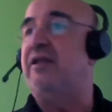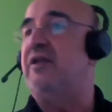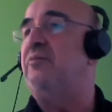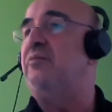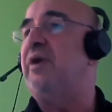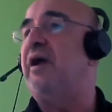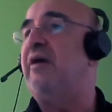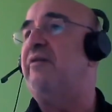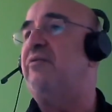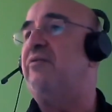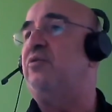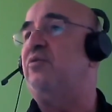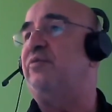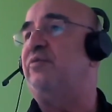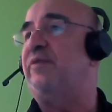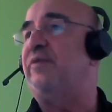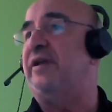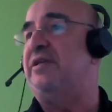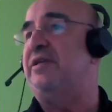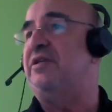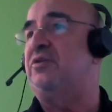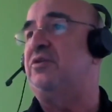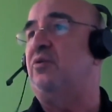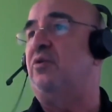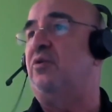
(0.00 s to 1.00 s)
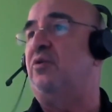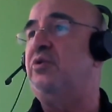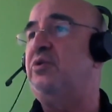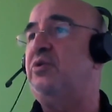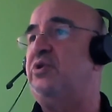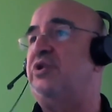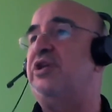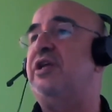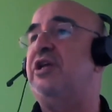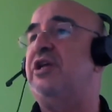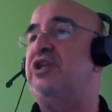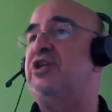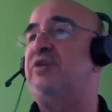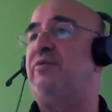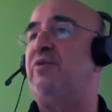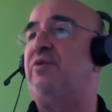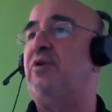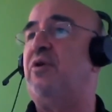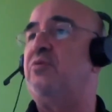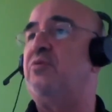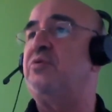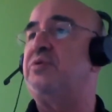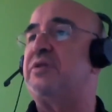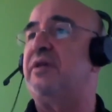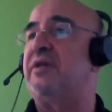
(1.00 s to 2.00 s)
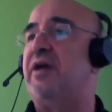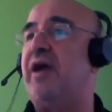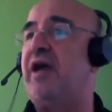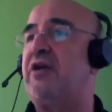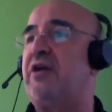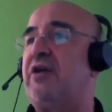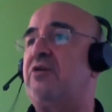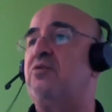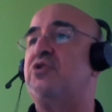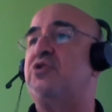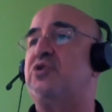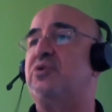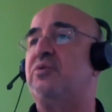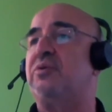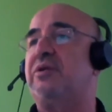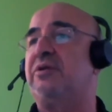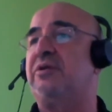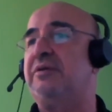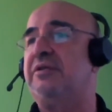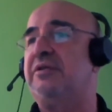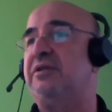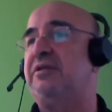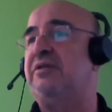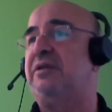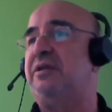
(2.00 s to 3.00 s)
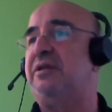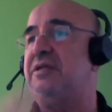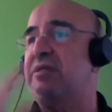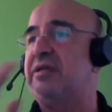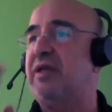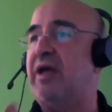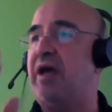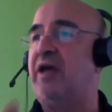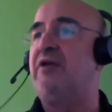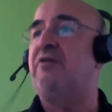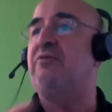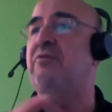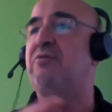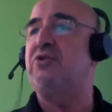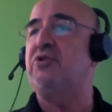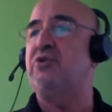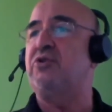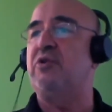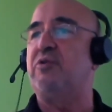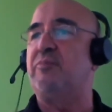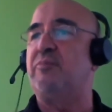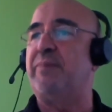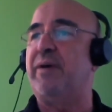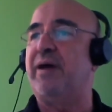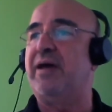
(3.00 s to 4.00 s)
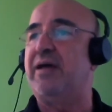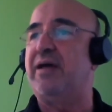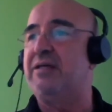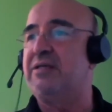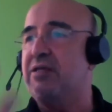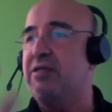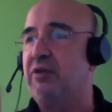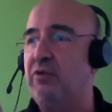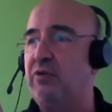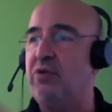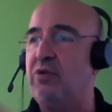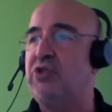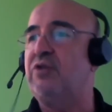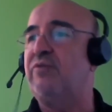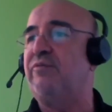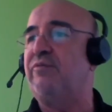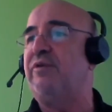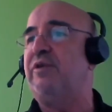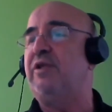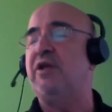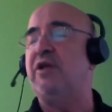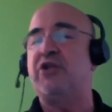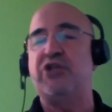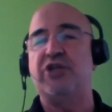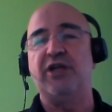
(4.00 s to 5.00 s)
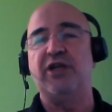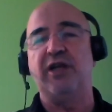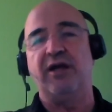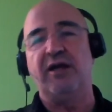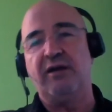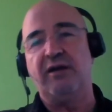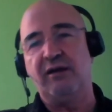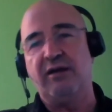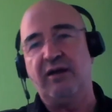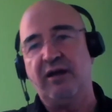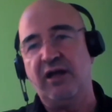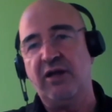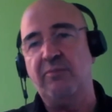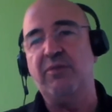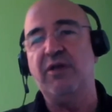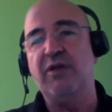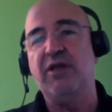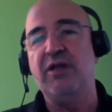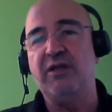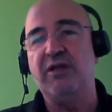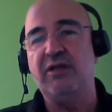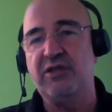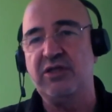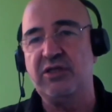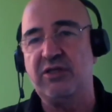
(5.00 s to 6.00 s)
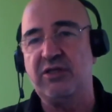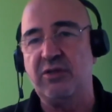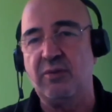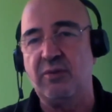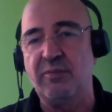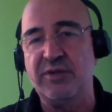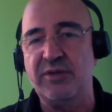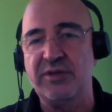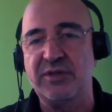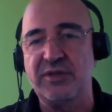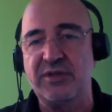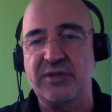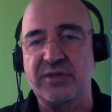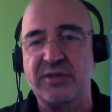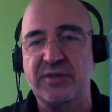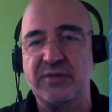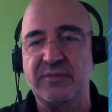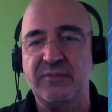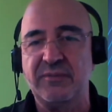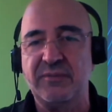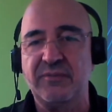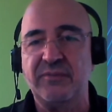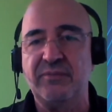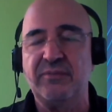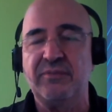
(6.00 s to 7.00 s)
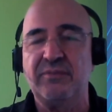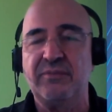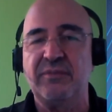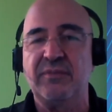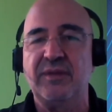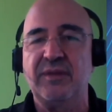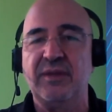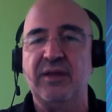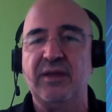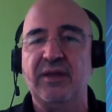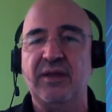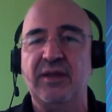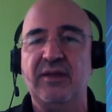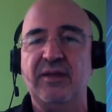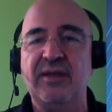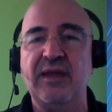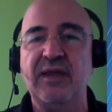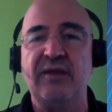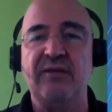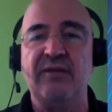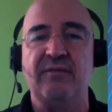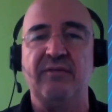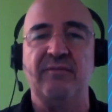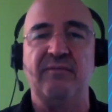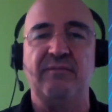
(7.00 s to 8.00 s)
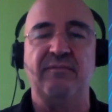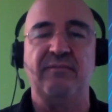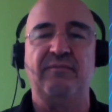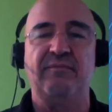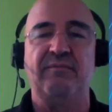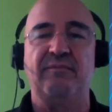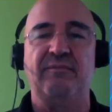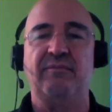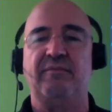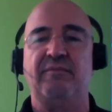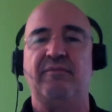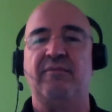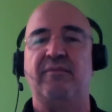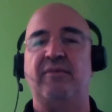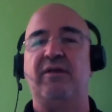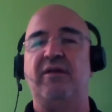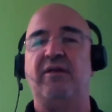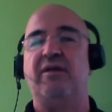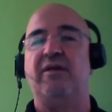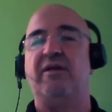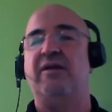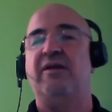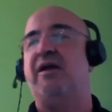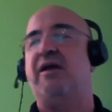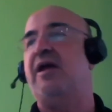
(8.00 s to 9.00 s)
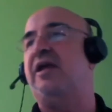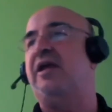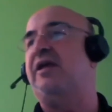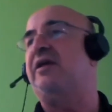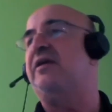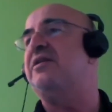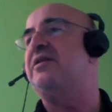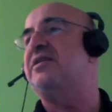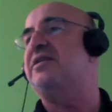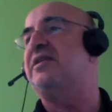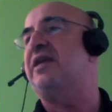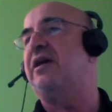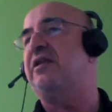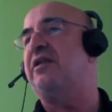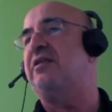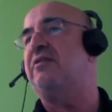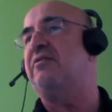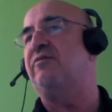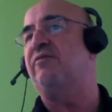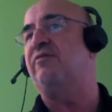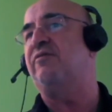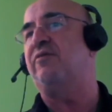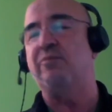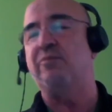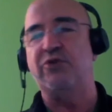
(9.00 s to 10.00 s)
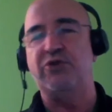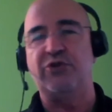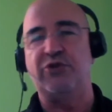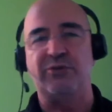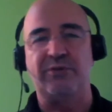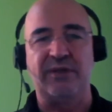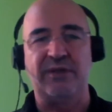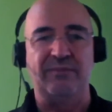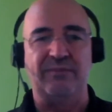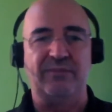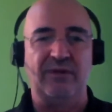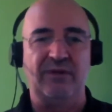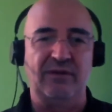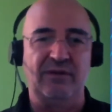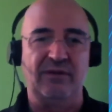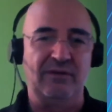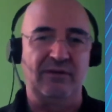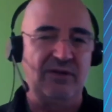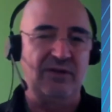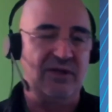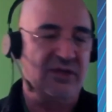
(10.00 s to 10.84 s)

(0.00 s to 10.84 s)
we have to face huge energy flows, uncontrolled quantities, uncontrolled paths, lots of inertia, and many disturbances. Then I can start from a dream. This